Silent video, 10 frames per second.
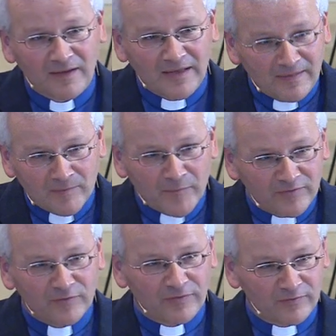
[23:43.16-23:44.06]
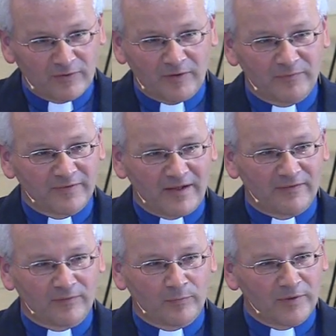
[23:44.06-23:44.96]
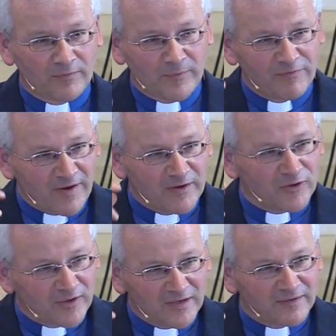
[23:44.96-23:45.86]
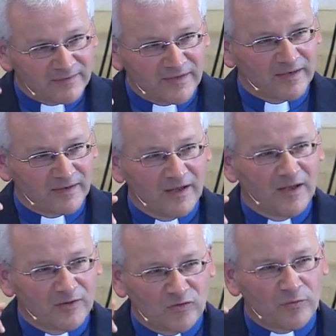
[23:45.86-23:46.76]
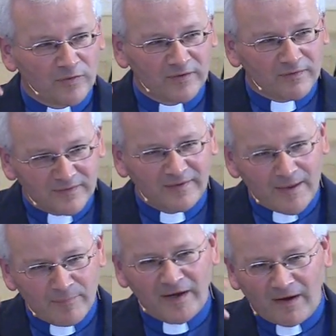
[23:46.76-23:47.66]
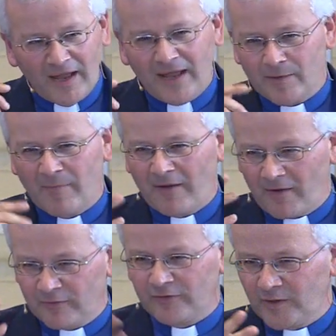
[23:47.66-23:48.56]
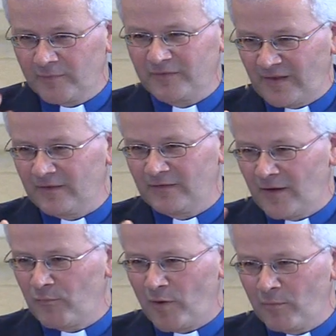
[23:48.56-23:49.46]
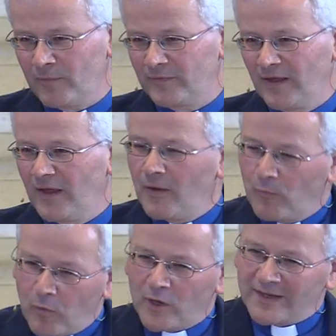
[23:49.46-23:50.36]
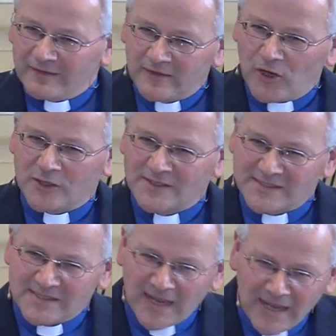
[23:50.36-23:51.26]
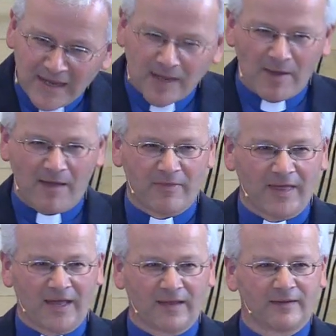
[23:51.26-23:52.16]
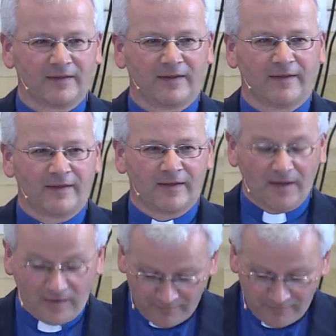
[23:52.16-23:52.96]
in the midst of the circumstances? We're very good at listening to the tape in our head about our circumstance and our problems. What is God saying about that? I